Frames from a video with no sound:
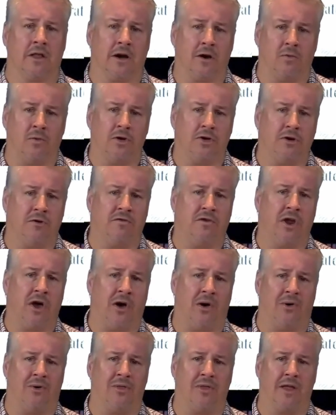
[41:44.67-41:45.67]
Little would you have
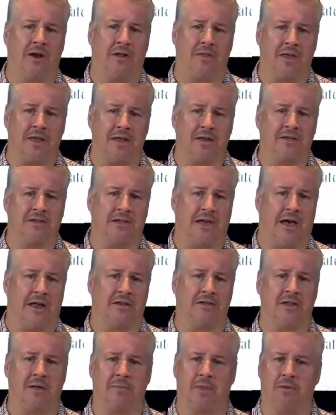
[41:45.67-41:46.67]
known that on the
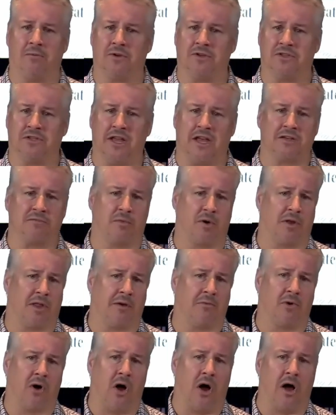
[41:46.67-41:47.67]
inside, something was
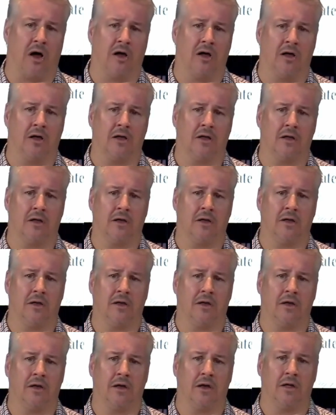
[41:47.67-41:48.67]
desperately wrong.
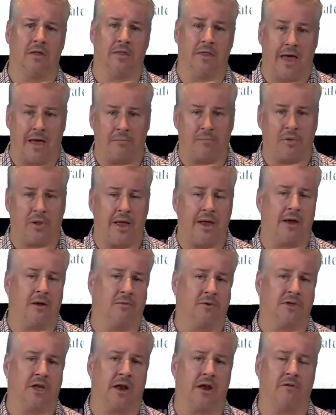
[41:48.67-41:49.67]
That
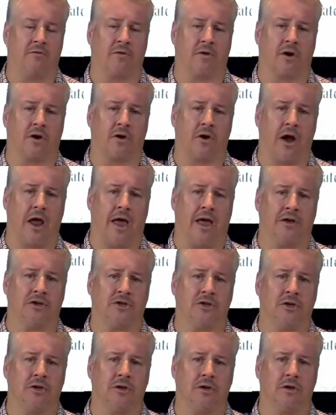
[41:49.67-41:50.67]
plane was headed for a
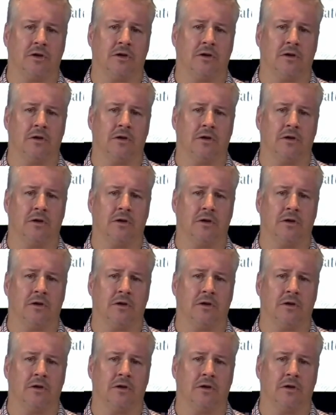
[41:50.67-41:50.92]
crash.